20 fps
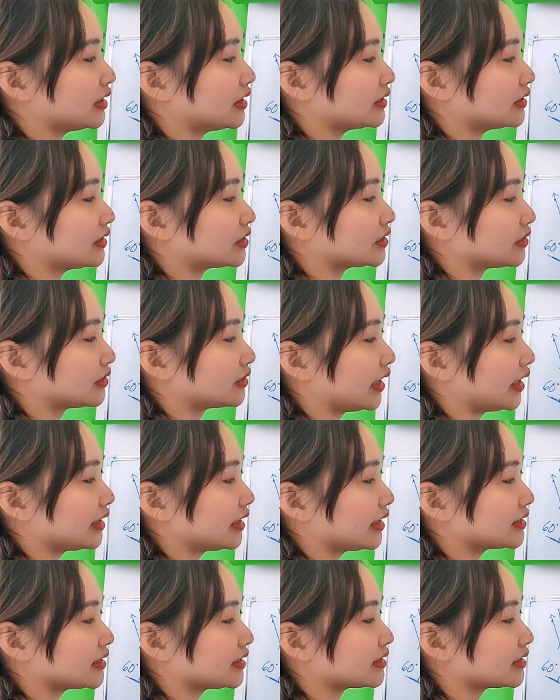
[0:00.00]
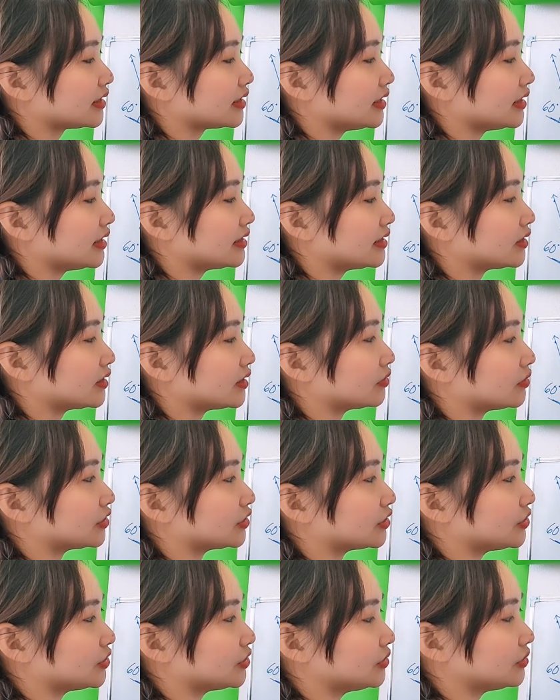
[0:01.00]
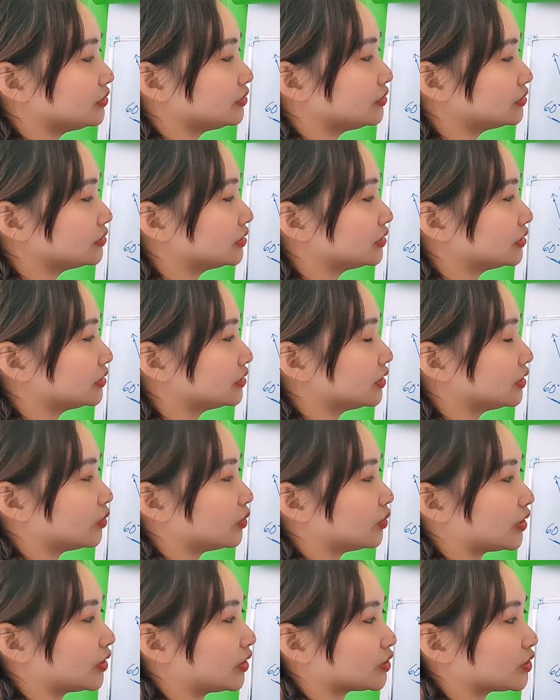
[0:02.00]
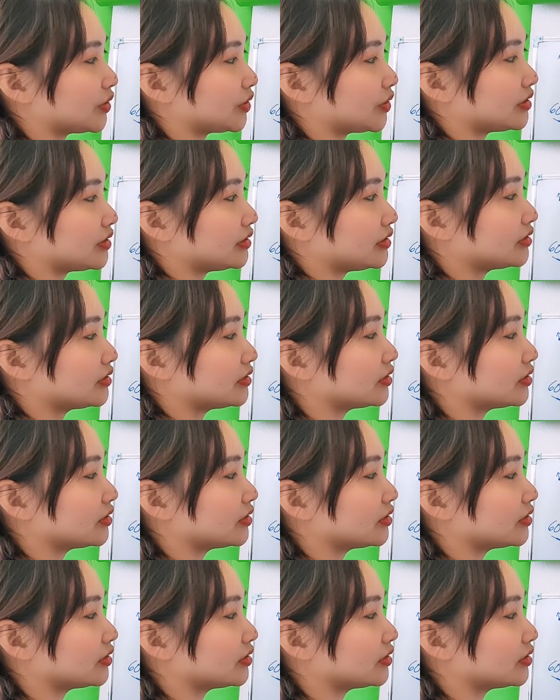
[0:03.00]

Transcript: so x is equal to 120 degree